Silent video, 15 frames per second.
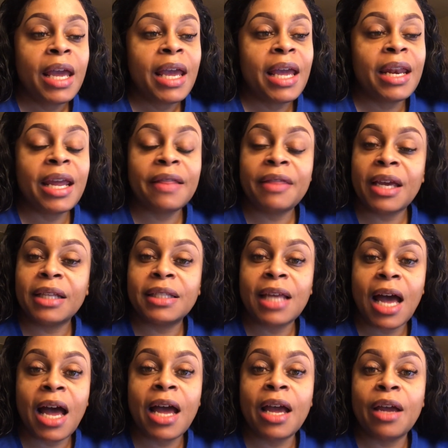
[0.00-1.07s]
And at that
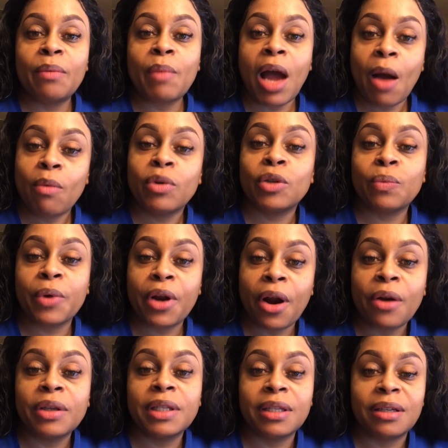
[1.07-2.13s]
time, I was
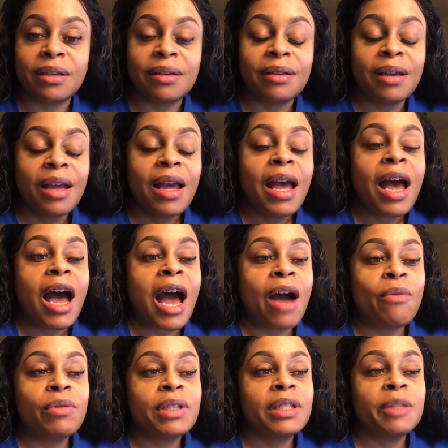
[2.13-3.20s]
rehearsing. I
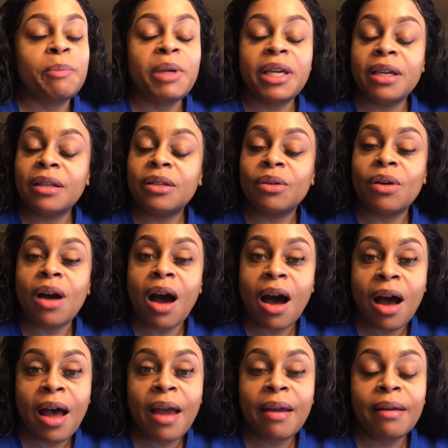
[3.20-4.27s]
was speaking to
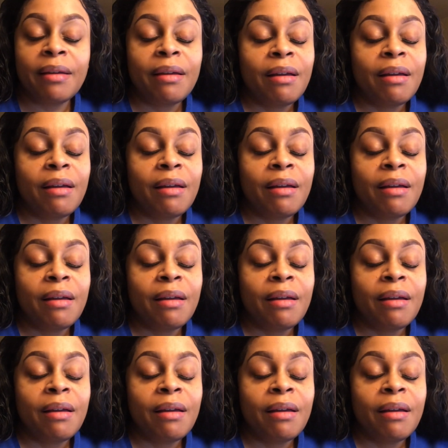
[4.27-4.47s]
God.